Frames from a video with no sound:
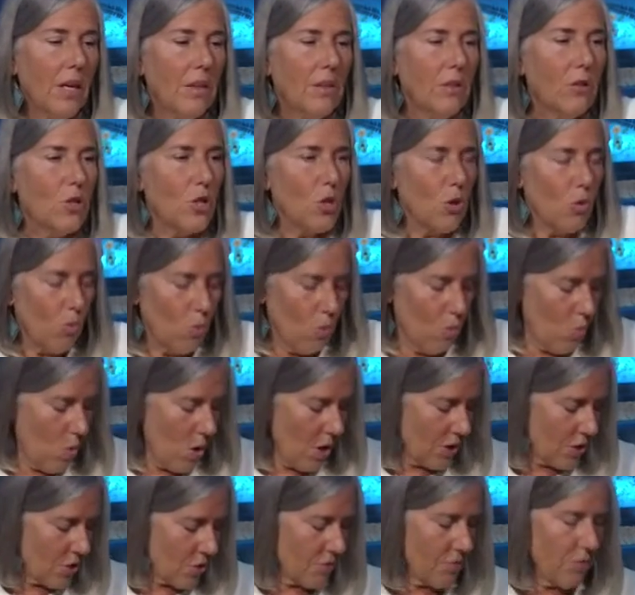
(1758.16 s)
There's a
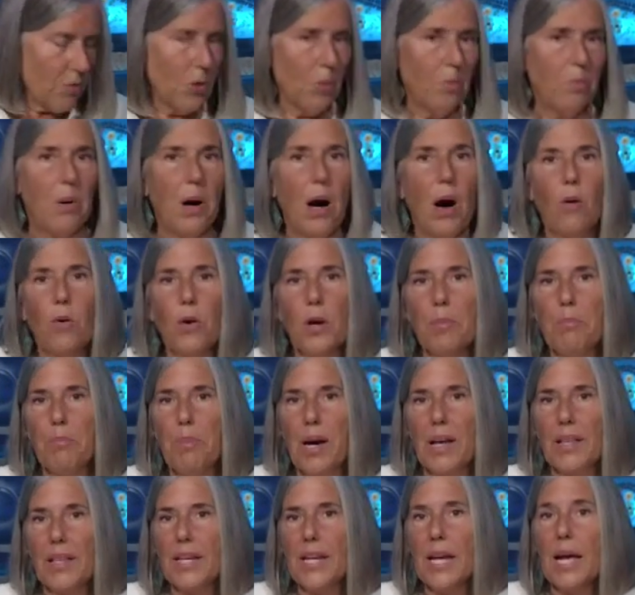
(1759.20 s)
wonderful poet
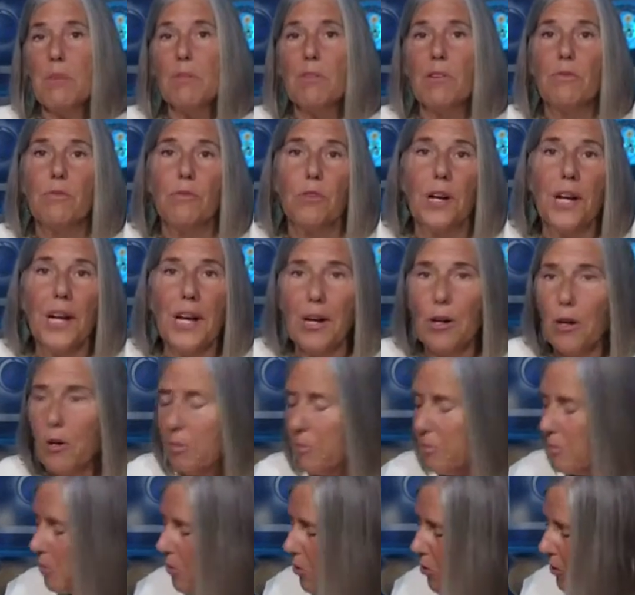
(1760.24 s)
by the name of Rainier
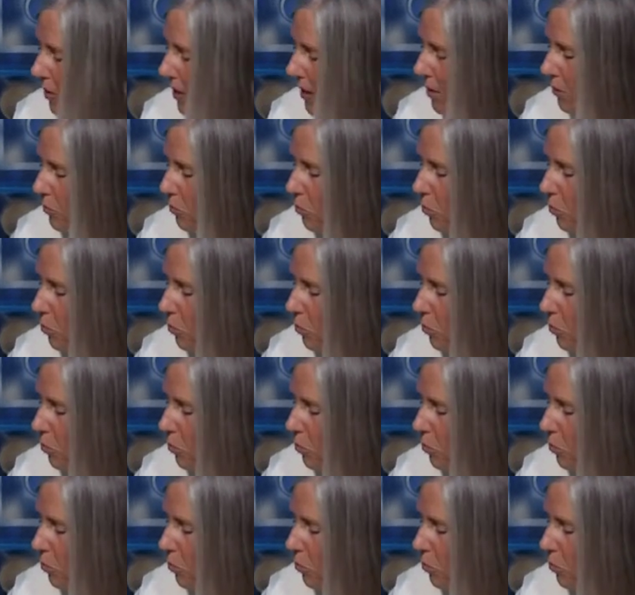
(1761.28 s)
Maria